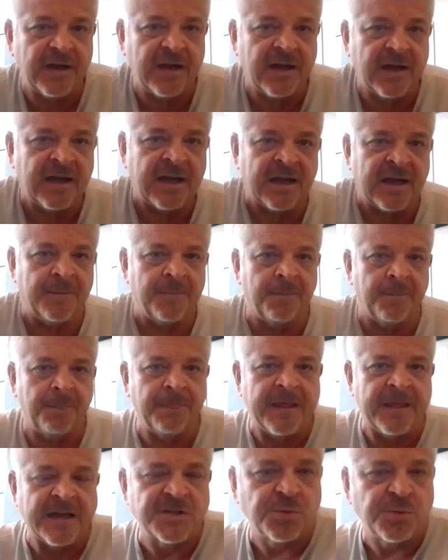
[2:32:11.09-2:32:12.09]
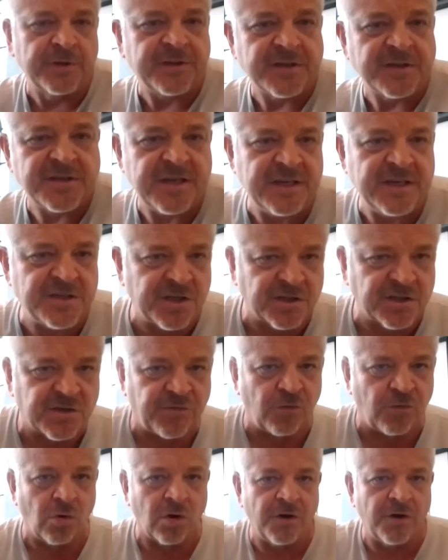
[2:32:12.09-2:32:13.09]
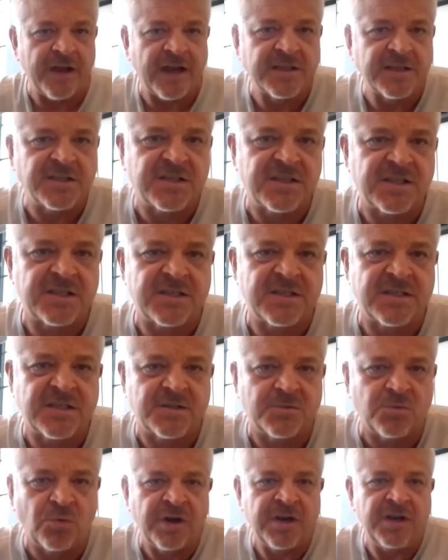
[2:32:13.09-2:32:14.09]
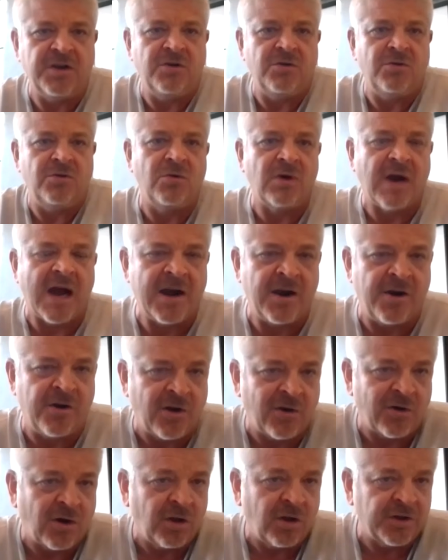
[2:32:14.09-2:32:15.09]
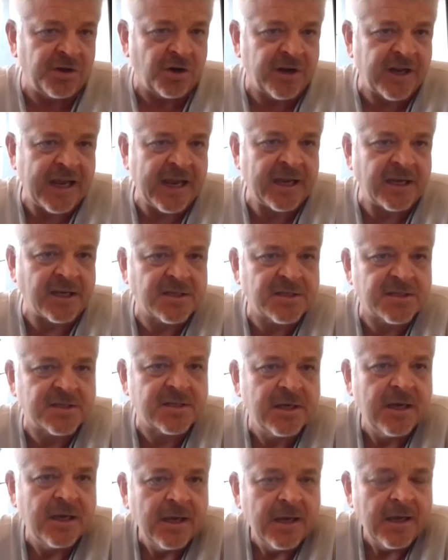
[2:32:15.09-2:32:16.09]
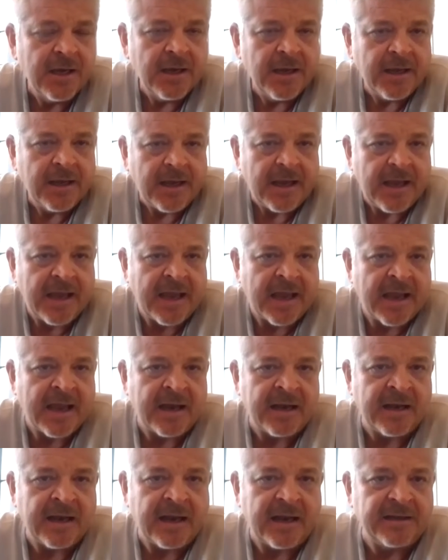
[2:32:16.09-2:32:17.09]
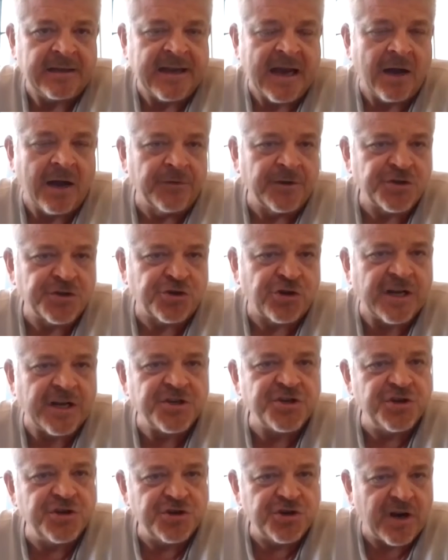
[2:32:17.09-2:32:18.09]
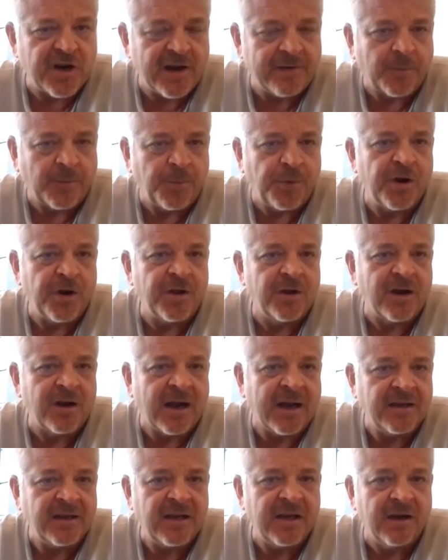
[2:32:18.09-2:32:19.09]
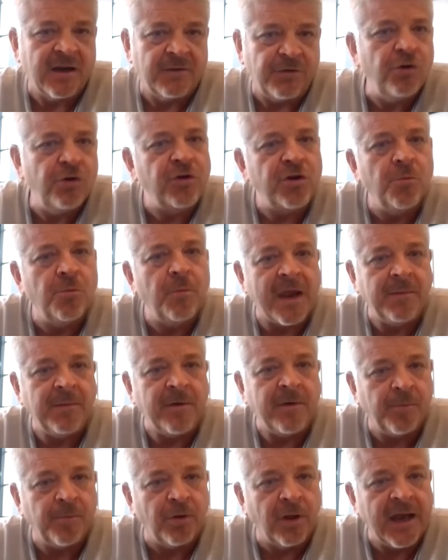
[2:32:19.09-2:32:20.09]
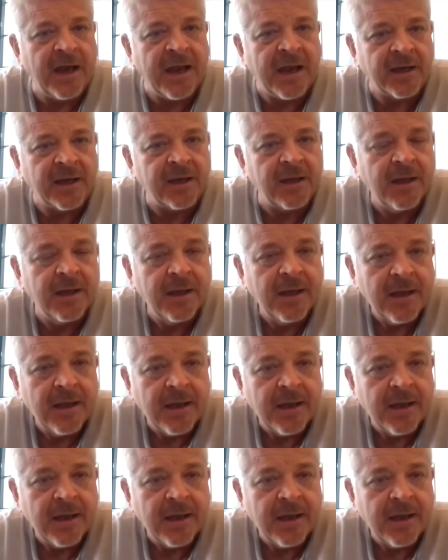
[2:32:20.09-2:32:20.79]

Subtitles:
That's what the season's for. That's where you iron out all your kinks. And down the stretch, you should have a pretty good idea of who you may be playing.